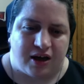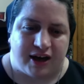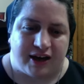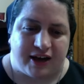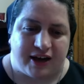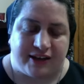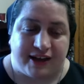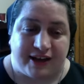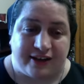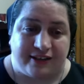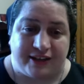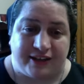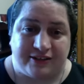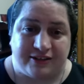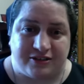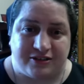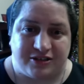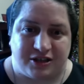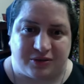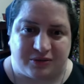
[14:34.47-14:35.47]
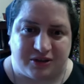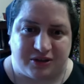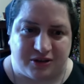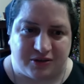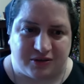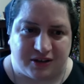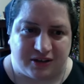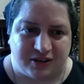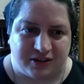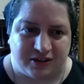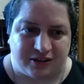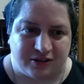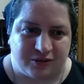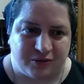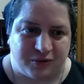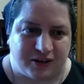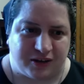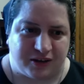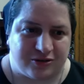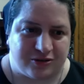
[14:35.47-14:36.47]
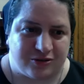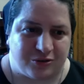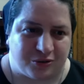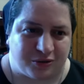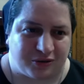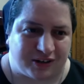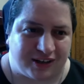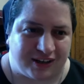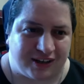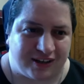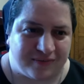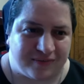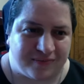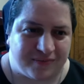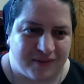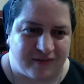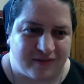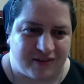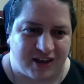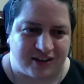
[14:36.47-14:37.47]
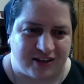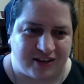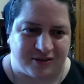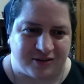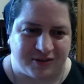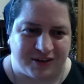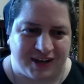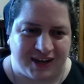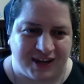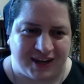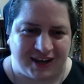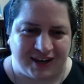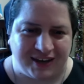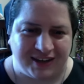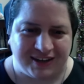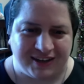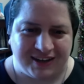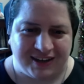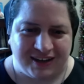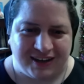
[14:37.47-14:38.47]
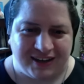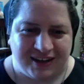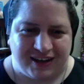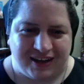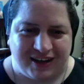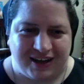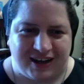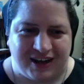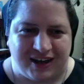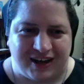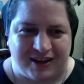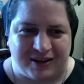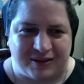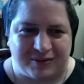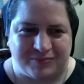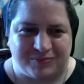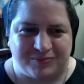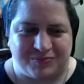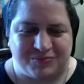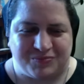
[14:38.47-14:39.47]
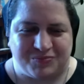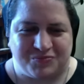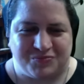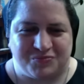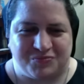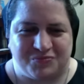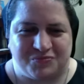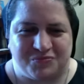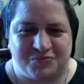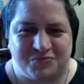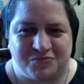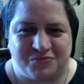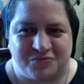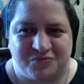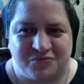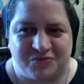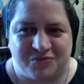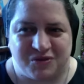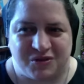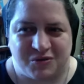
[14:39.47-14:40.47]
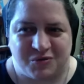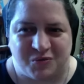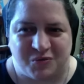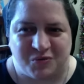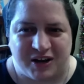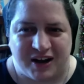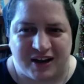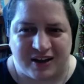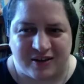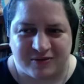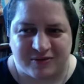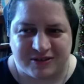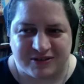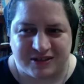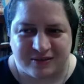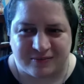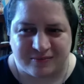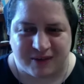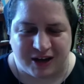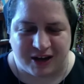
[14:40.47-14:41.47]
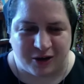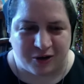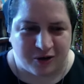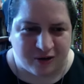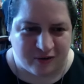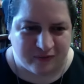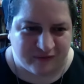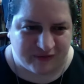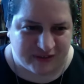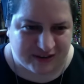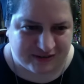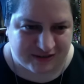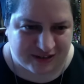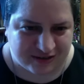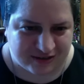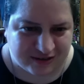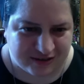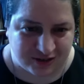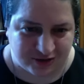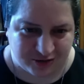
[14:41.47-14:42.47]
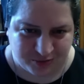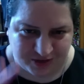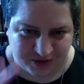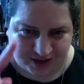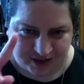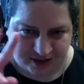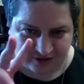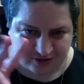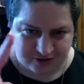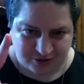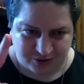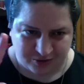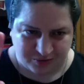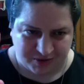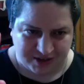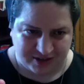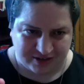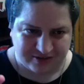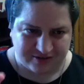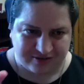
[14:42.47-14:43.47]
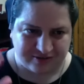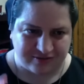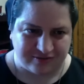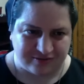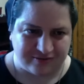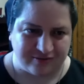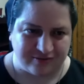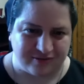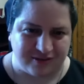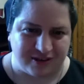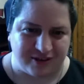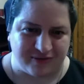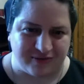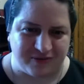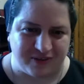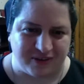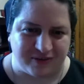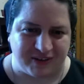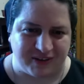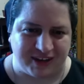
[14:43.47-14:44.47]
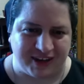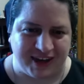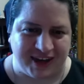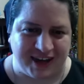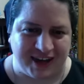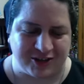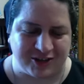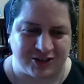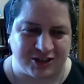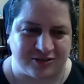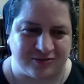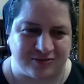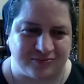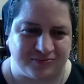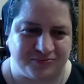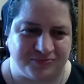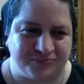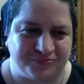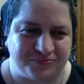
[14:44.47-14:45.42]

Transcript: I'd like to share with you a little quick story, if that's okay. When I was on my home visits, because we get 2 weeks of vacation,